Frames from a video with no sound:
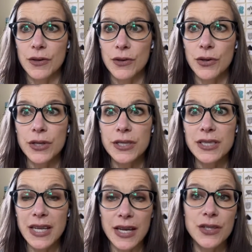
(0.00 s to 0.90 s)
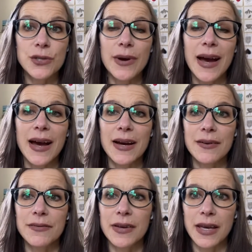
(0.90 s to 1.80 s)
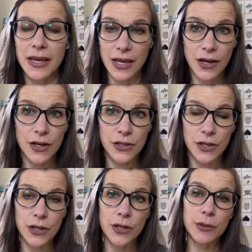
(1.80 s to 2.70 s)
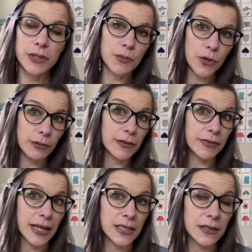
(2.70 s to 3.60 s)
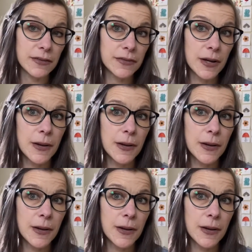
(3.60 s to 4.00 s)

could stand to have a character who is more reflective